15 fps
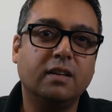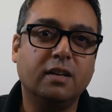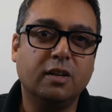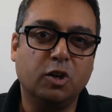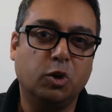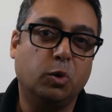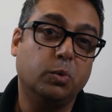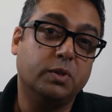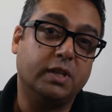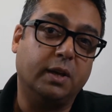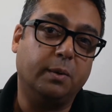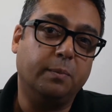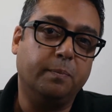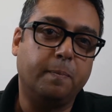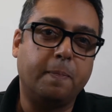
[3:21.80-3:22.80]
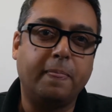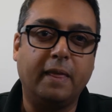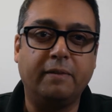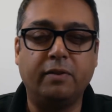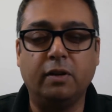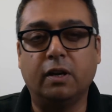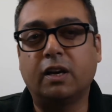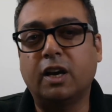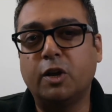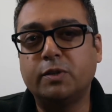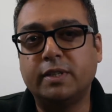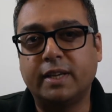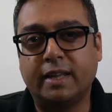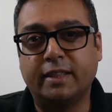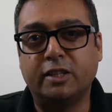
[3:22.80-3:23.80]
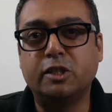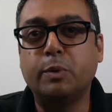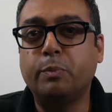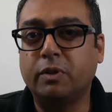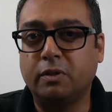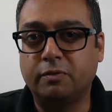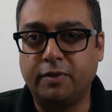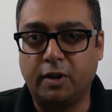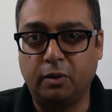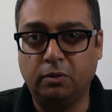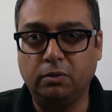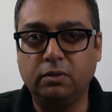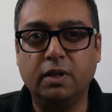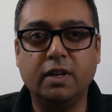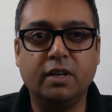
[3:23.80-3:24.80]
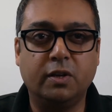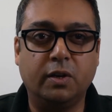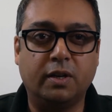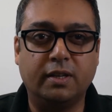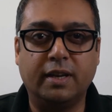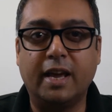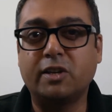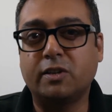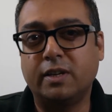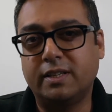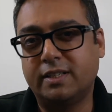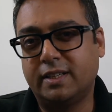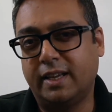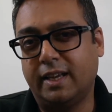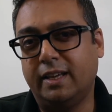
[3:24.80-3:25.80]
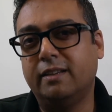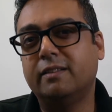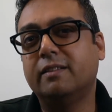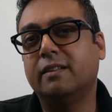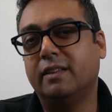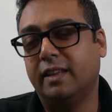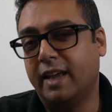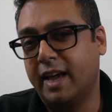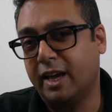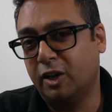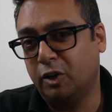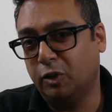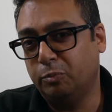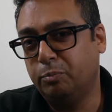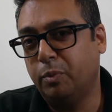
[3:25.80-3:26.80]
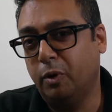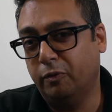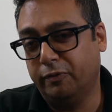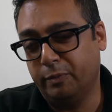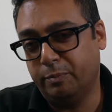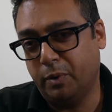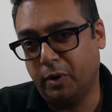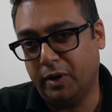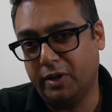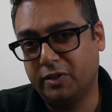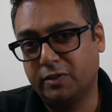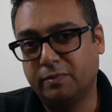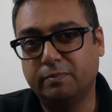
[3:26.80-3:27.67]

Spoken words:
Also, if you look closely at the tip of the ferrule, you can actually see the angle of the polish.